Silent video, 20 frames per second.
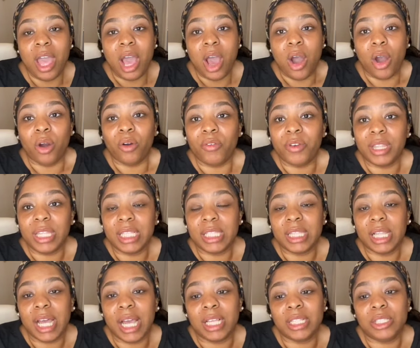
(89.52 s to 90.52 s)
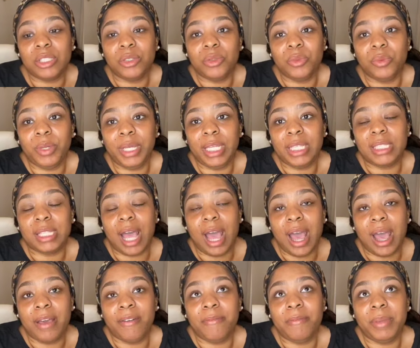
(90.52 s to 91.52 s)
over these last 2 weeks,
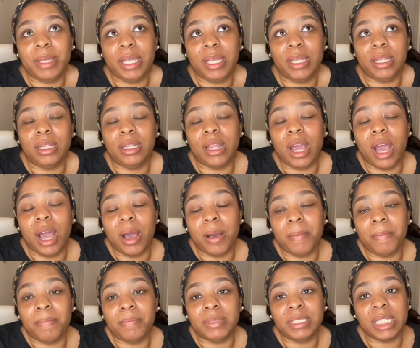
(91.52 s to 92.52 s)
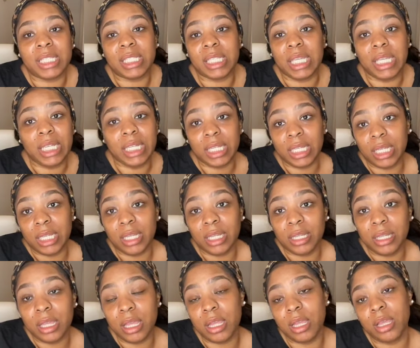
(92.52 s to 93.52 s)
I've been just
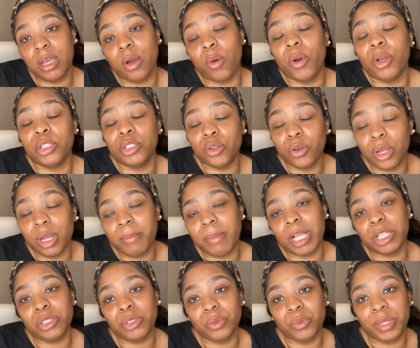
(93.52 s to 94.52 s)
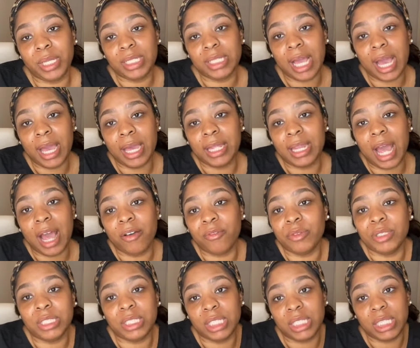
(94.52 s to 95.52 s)
eating, well, during my 2-week diet, I
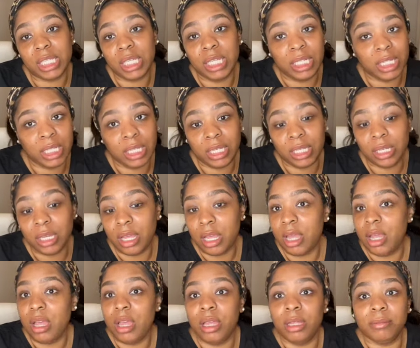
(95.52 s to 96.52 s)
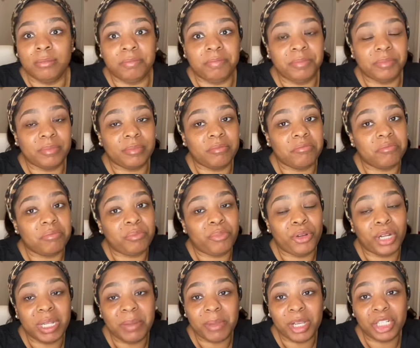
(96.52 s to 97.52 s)
was just eating
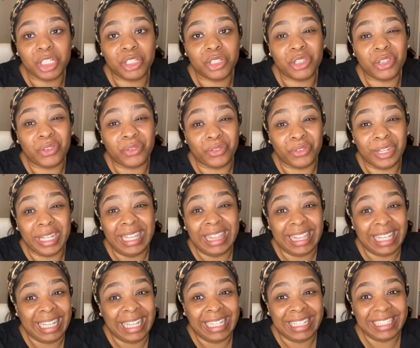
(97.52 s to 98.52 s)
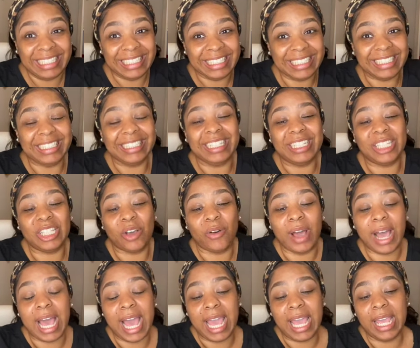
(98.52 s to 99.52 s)
pretty much 3 things. So
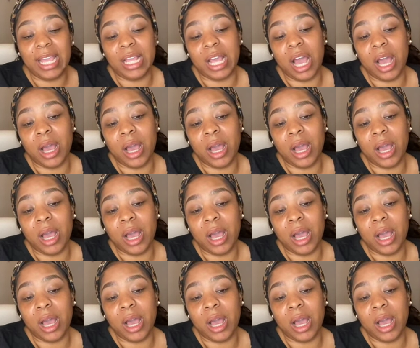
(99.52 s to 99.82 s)
I ate